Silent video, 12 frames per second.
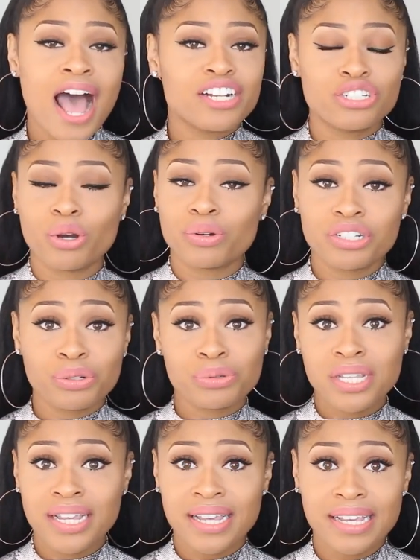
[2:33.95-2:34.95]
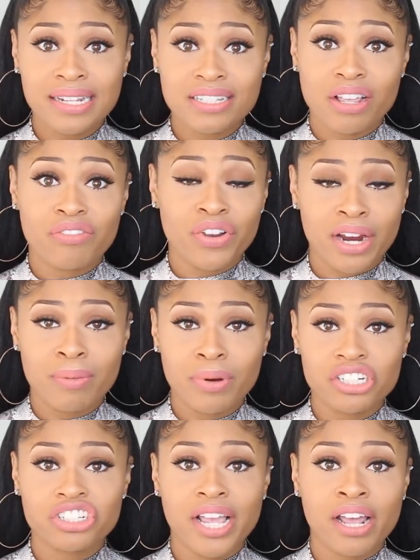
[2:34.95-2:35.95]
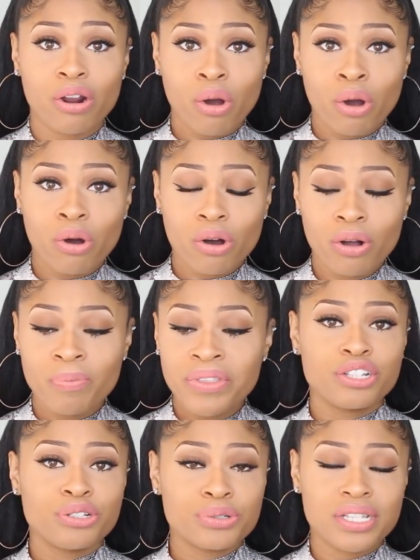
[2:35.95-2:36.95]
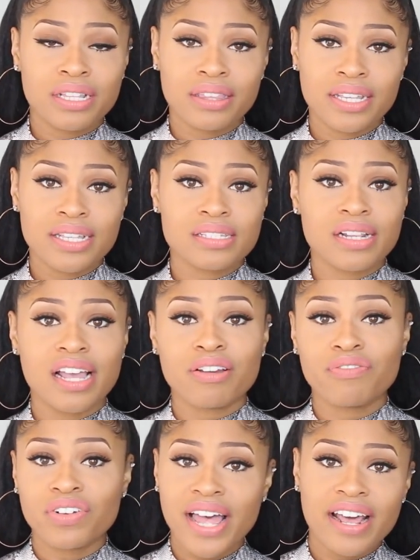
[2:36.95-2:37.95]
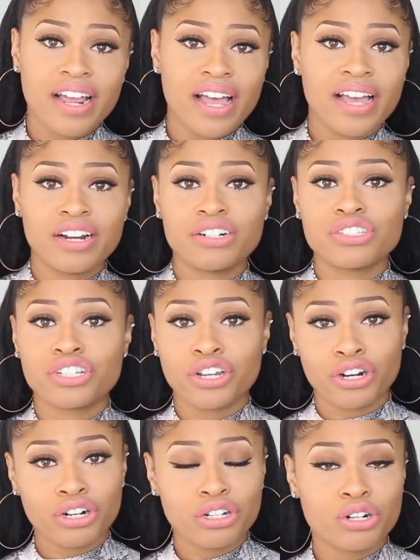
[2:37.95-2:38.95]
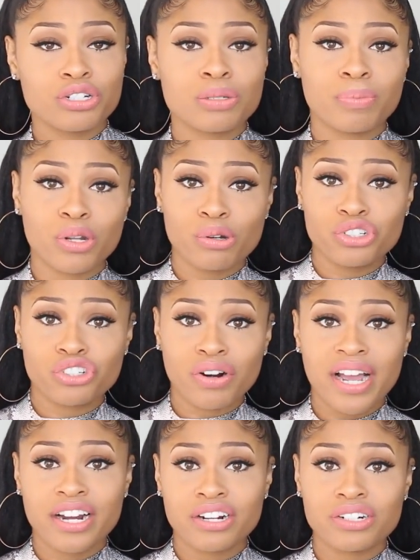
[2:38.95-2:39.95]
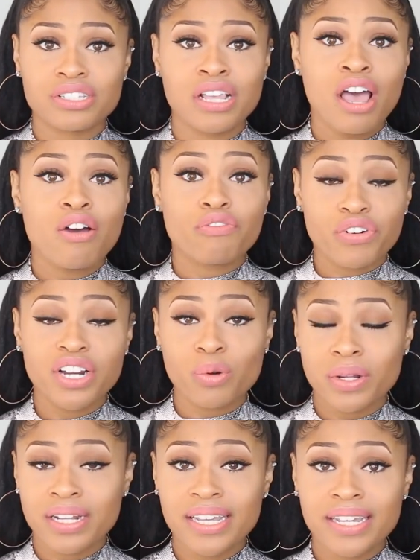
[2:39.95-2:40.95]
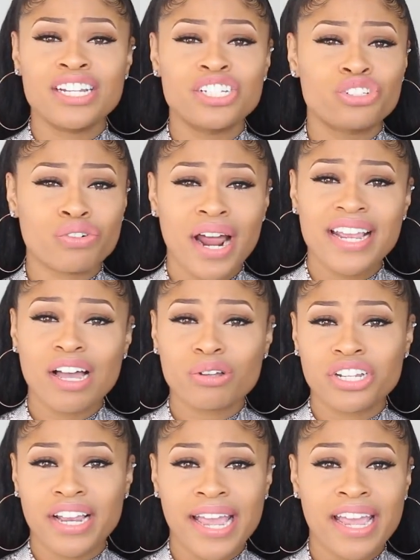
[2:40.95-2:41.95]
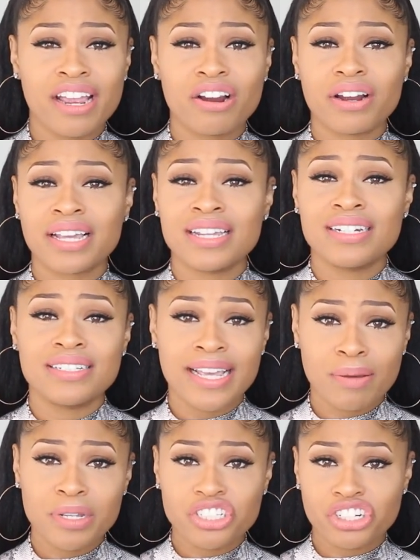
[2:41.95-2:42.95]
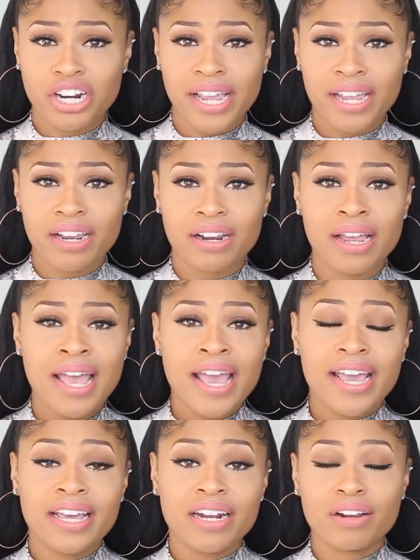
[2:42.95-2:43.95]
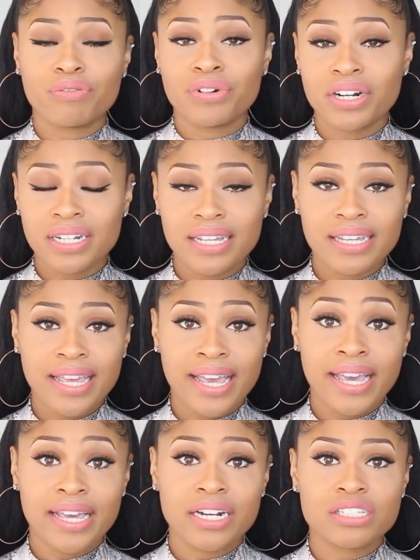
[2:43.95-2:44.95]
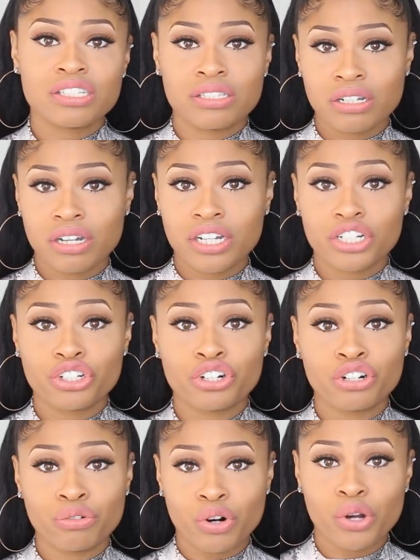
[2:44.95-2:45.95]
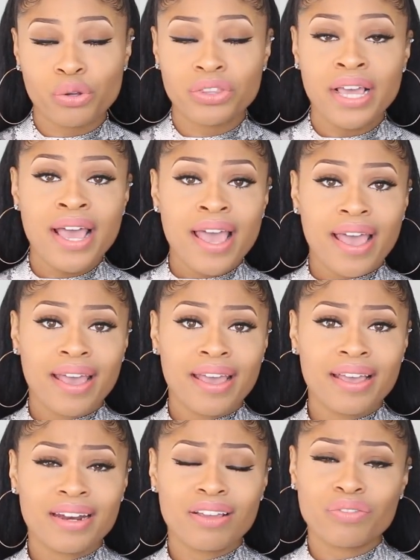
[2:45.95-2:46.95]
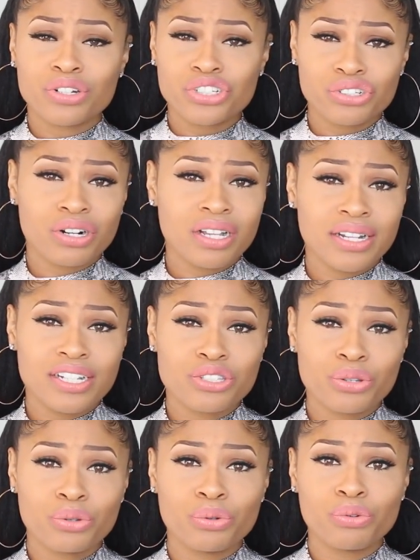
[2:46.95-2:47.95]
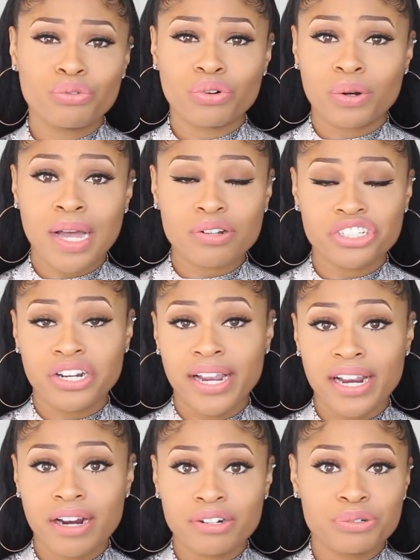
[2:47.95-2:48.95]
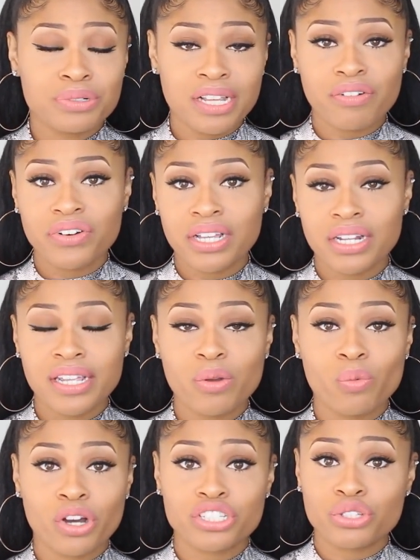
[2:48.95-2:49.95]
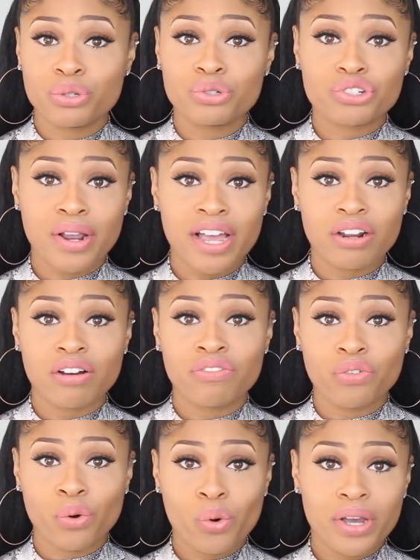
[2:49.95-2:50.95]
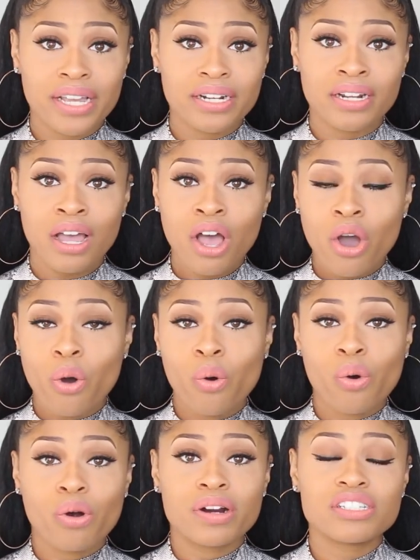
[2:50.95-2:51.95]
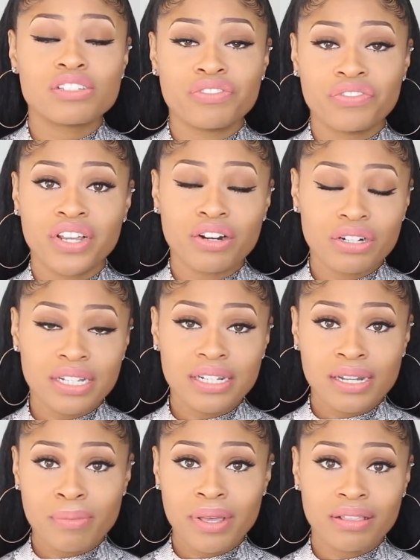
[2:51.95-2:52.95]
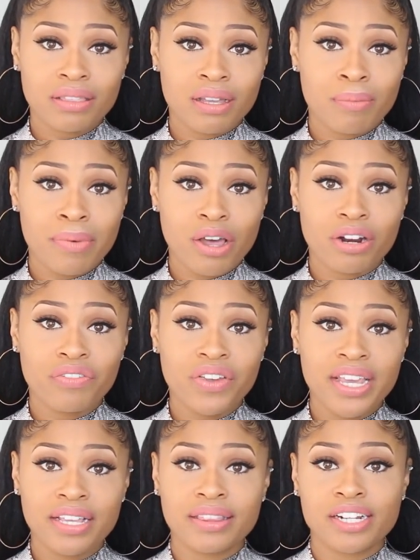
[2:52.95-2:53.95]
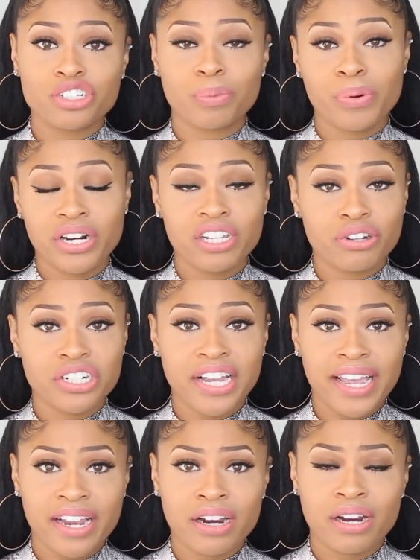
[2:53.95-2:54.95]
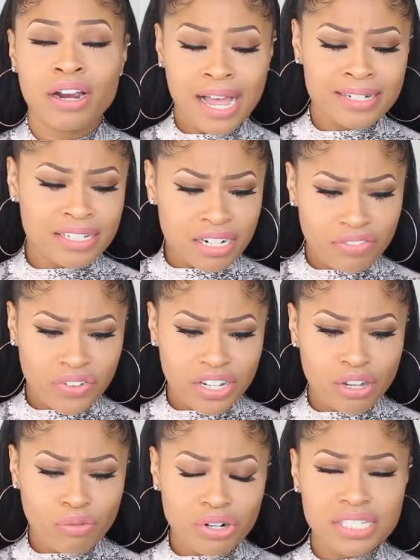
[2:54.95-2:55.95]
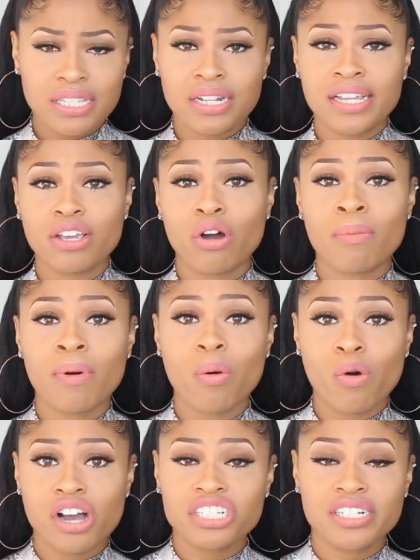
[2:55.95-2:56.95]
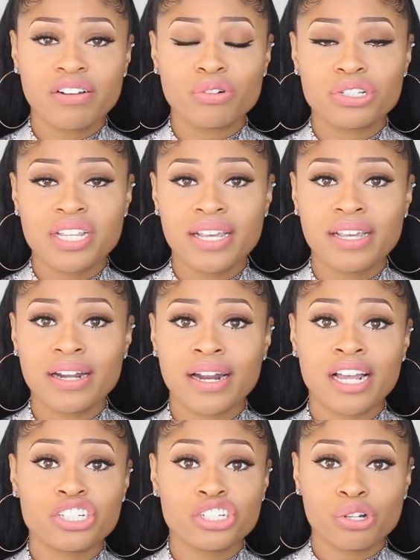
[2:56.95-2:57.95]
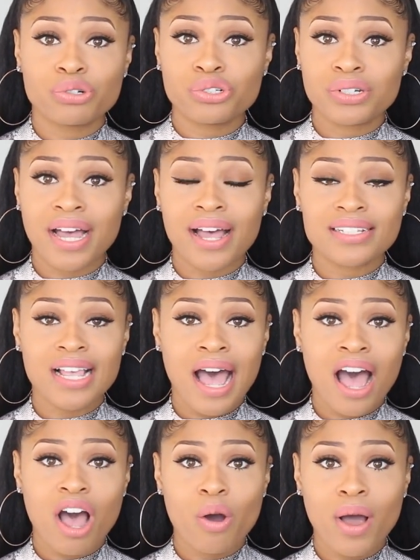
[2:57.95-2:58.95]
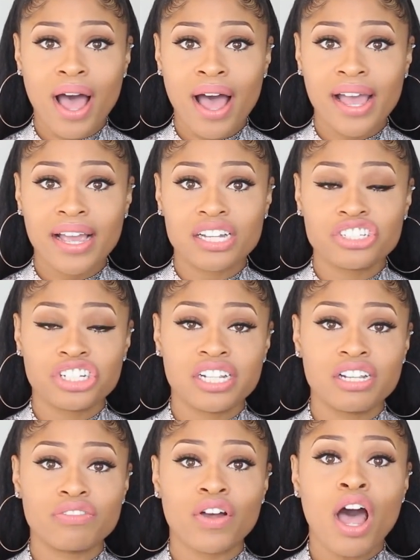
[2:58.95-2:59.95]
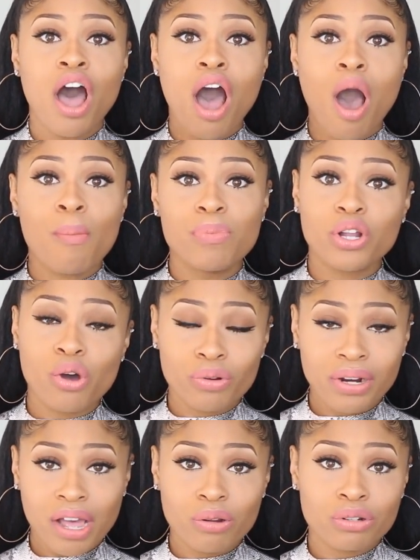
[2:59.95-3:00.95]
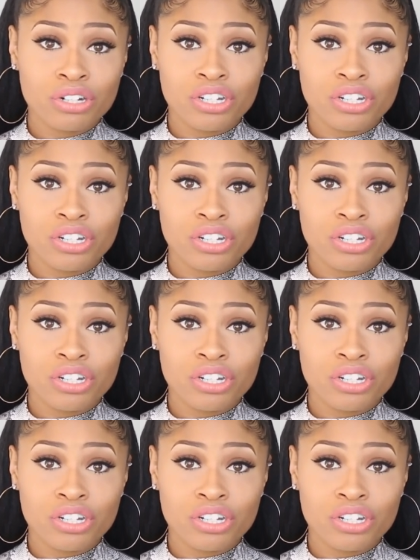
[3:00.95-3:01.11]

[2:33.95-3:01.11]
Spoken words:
I don't use heat very much at all. Using things like flat irons, curlers, blow dryers frequently can dry out your hair, it can damage your hair, and it really can stunt your growth. And if you're struggling to grow out your hair, you definitely want to try to avoid or severely limit the amount of heat that you're putting on your hair. I did a video recently on my wash day routine, and I showed you guys how I achieve a blown out